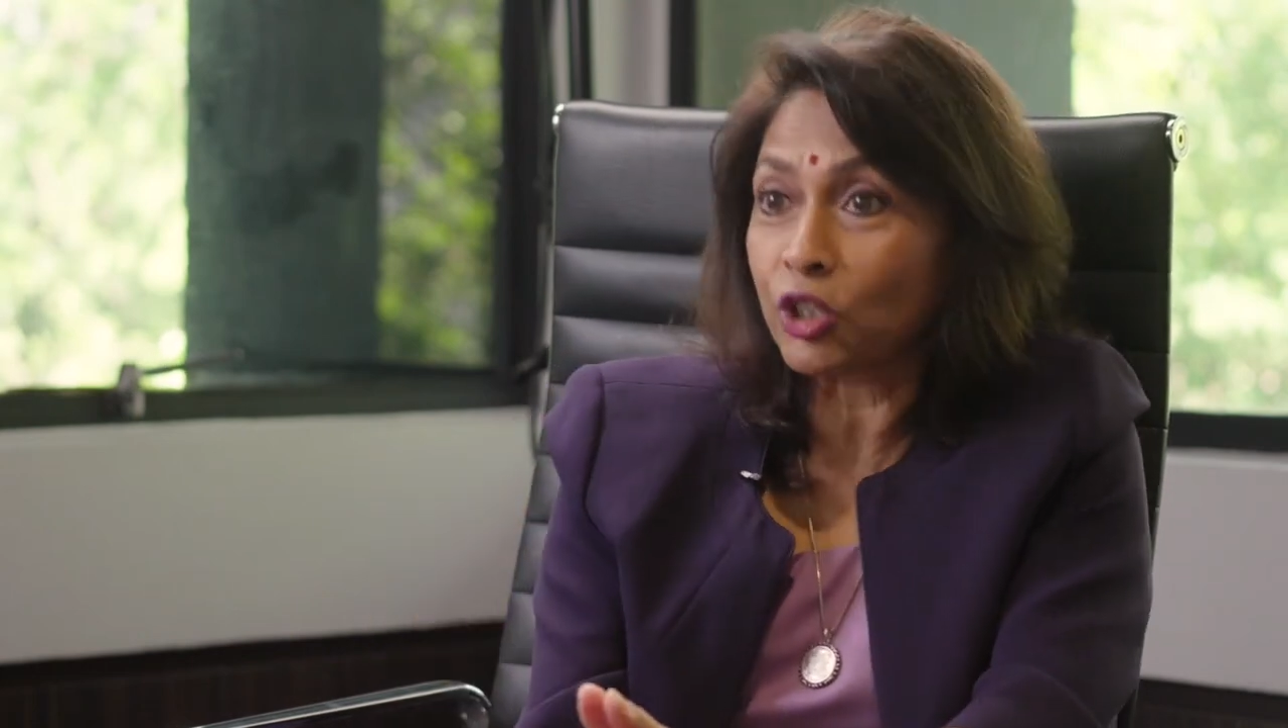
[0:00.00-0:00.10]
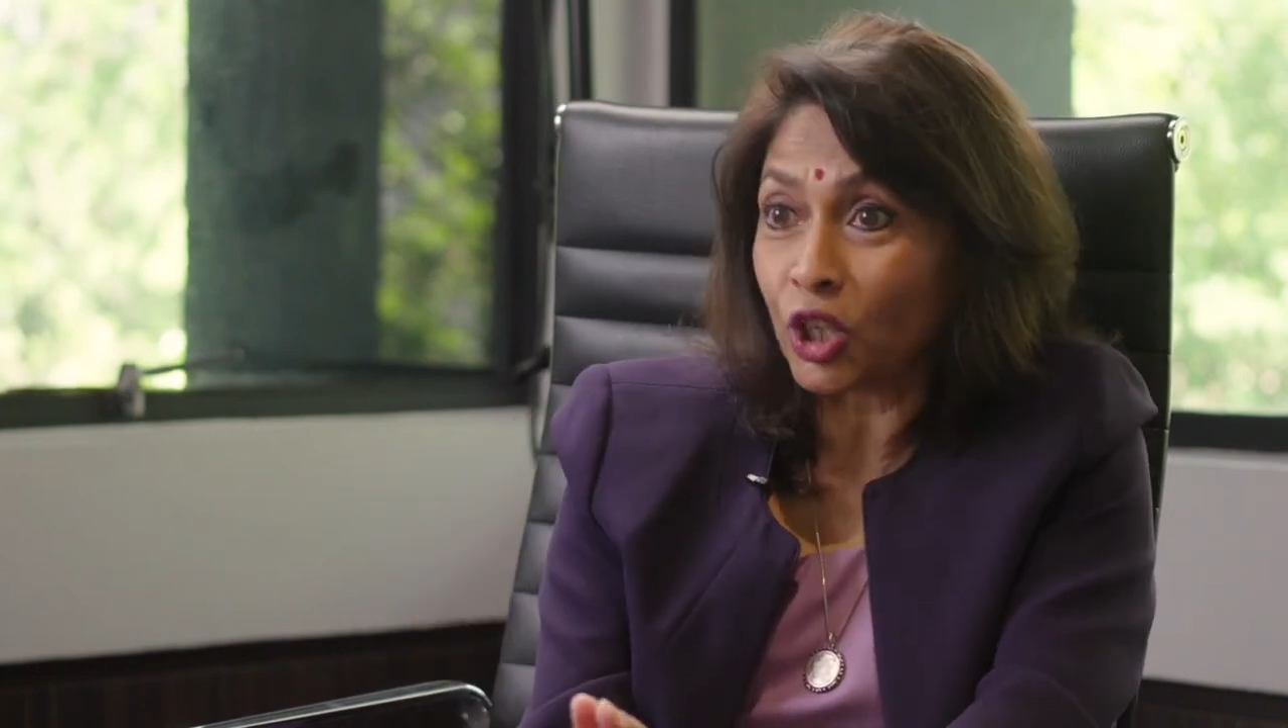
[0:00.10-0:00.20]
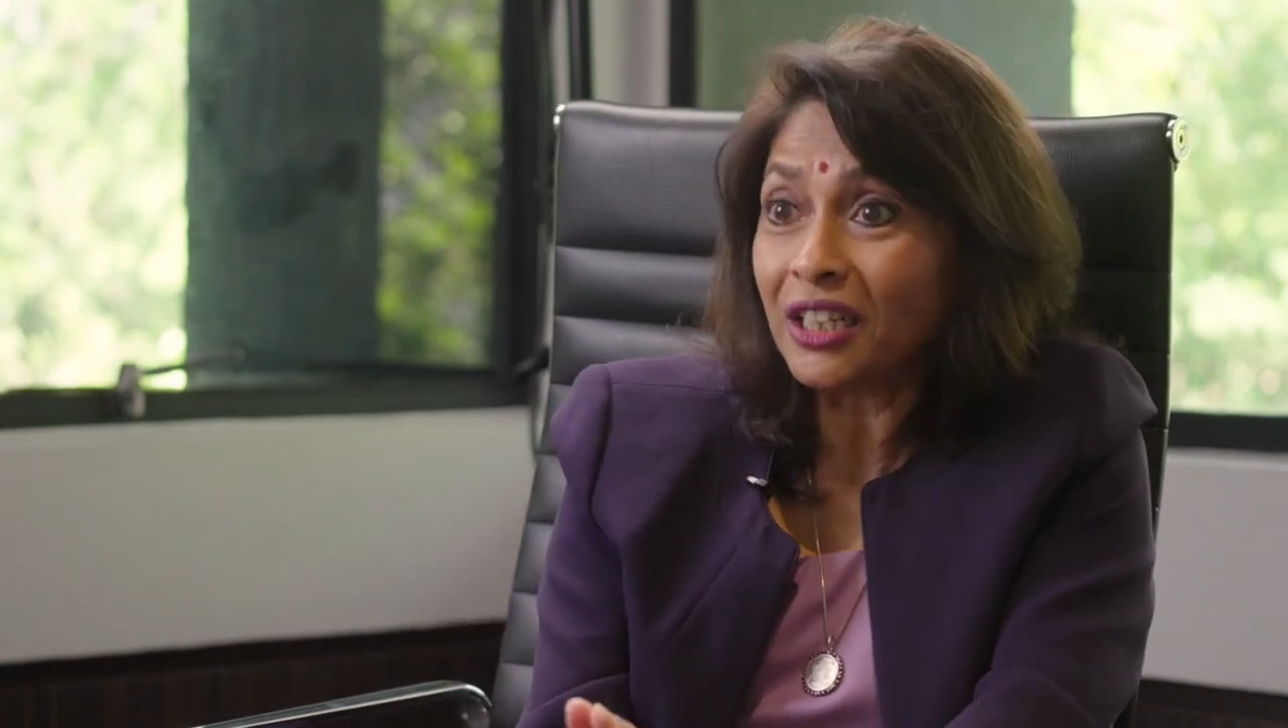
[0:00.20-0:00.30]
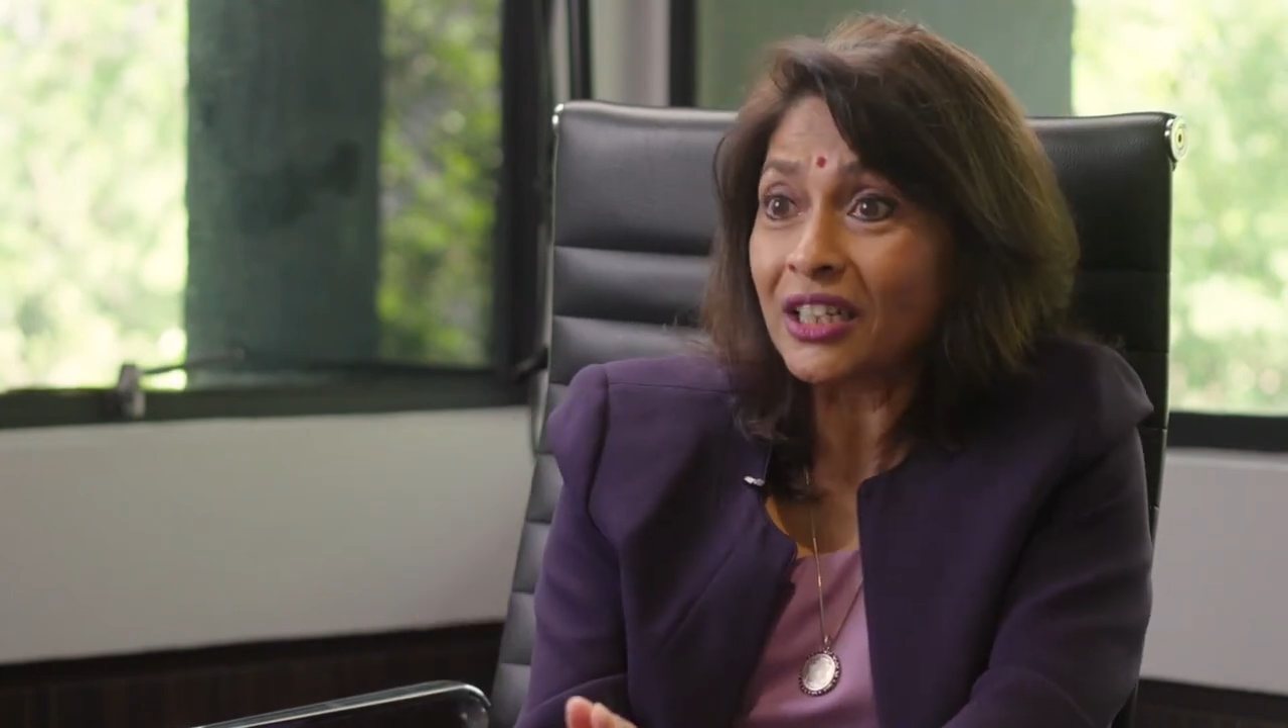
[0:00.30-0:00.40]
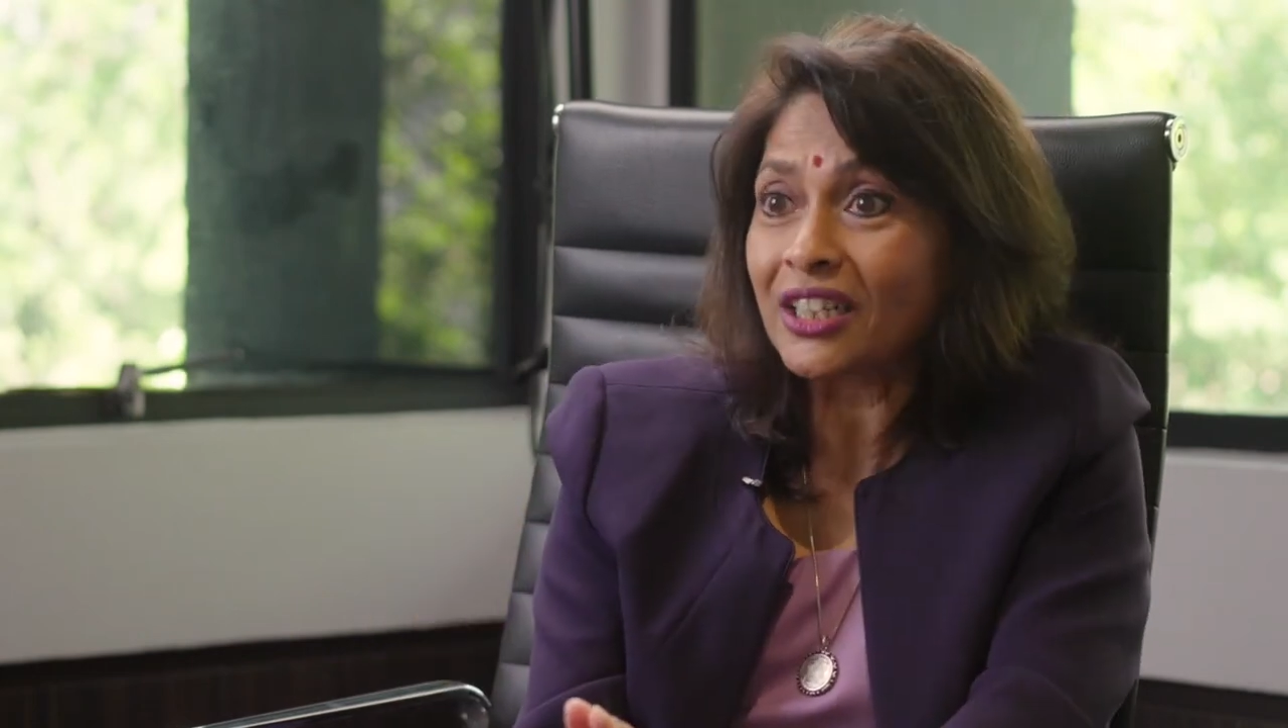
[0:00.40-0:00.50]

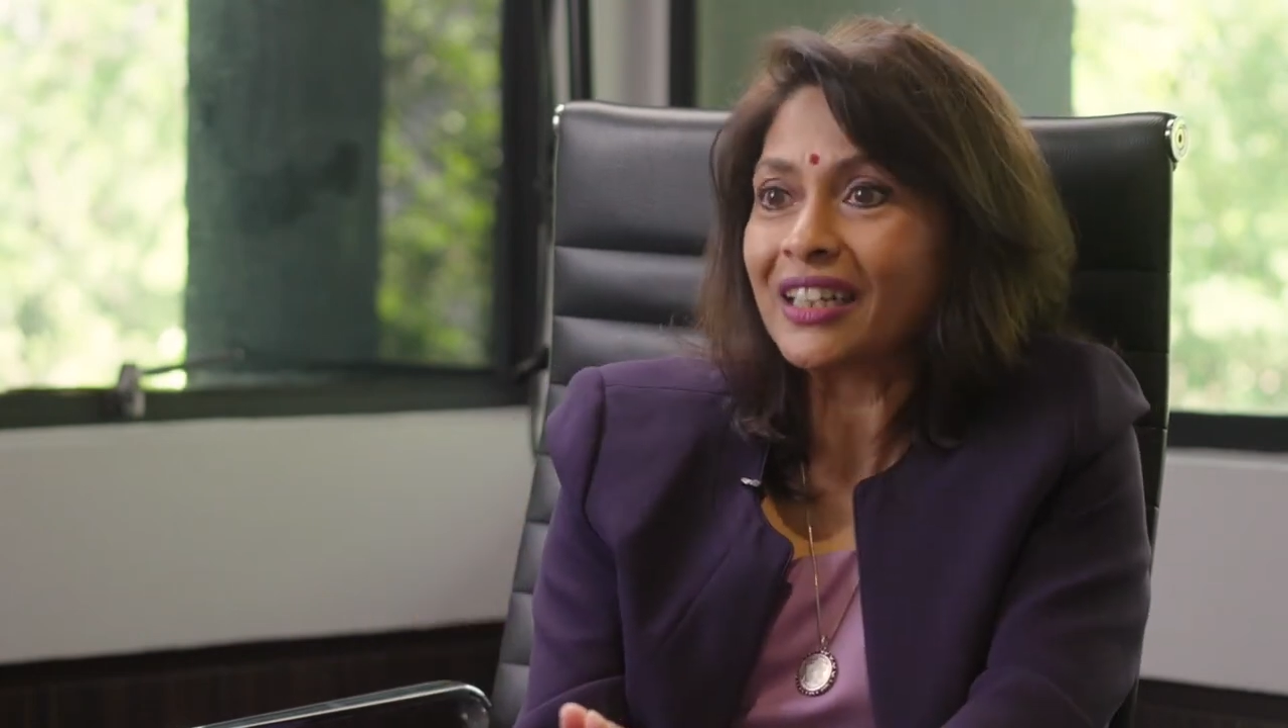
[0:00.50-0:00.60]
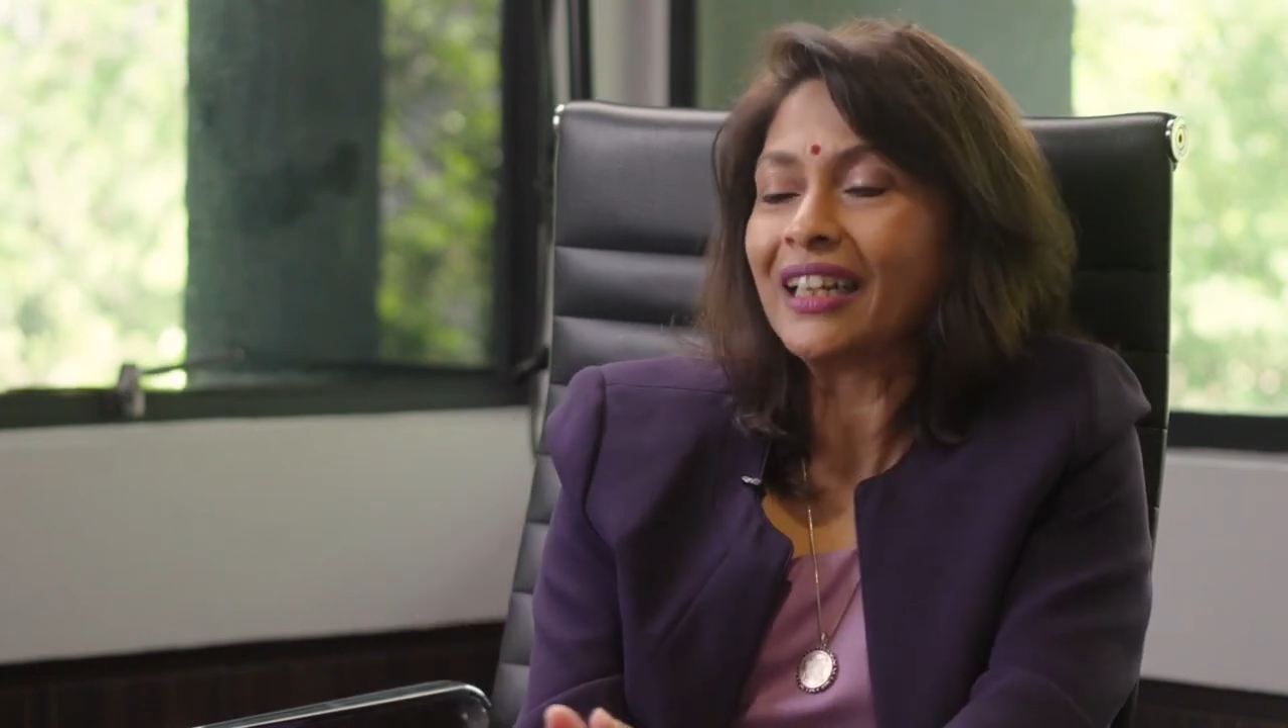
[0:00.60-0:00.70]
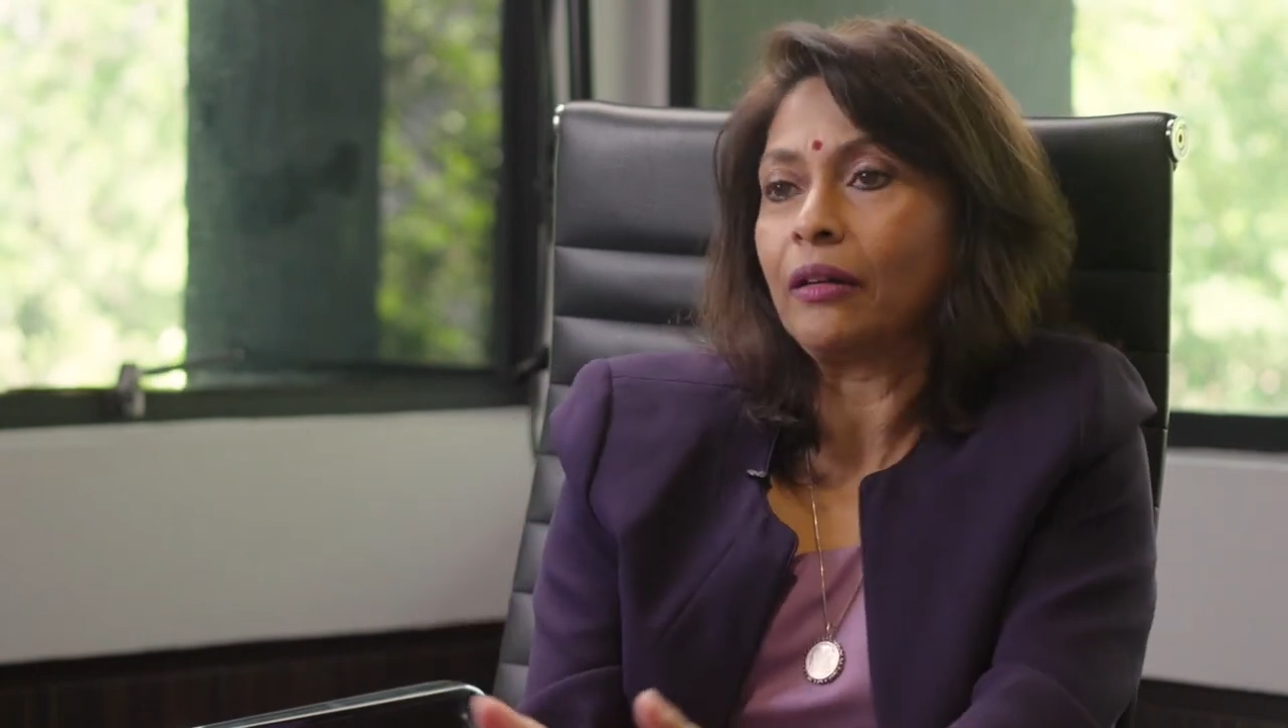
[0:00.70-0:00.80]
judge,